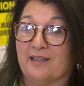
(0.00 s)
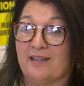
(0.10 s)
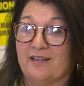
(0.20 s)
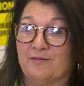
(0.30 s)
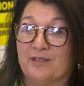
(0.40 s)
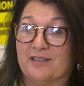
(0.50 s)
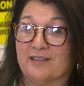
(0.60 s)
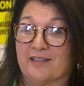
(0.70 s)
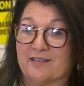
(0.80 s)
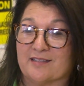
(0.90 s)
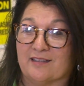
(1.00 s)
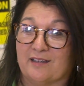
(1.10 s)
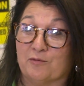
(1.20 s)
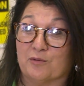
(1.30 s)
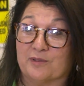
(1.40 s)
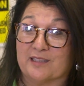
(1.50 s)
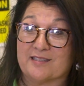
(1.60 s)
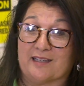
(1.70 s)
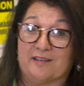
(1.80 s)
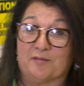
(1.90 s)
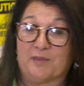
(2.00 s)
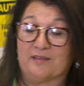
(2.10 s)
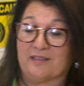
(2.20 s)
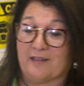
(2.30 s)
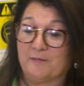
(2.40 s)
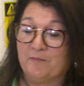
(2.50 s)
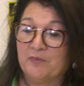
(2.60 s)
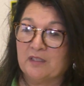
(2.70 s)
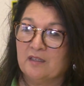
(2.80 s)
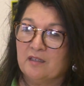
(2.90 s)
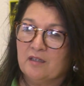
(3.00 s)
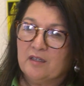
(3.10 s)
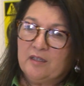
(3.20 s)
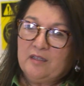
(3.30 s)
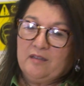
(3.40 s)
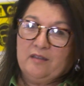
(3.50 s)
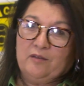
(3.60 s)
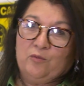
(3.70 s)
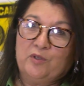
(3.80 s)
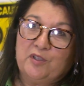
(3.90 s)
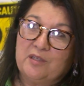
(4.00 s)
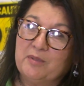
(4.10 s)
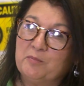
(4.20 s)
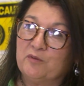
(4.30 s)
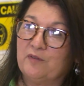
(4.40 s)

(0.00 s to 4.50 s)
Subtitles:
with Augusta, and we're really excited about that. We're going to be